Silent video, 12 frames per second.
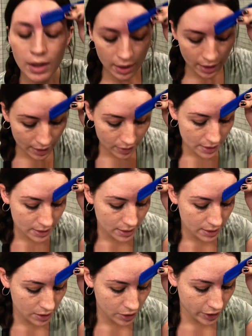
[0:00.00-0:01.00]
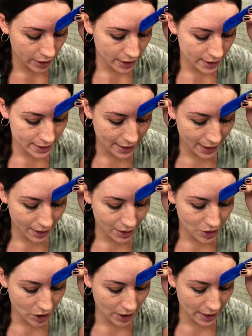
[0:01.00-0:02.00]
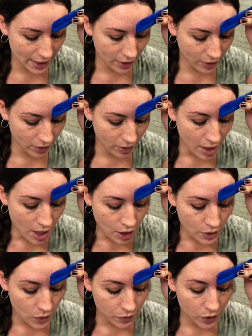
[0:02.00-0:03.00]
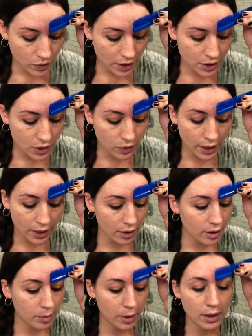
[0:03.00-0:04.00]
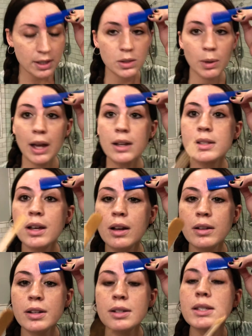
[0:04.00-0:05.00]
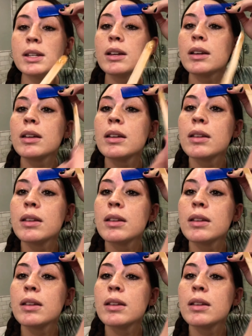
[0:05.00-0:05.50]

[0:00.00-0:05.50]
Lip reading: and this is the tricky side, the tricky angle. So if you need to get a little bit less wax on your stick,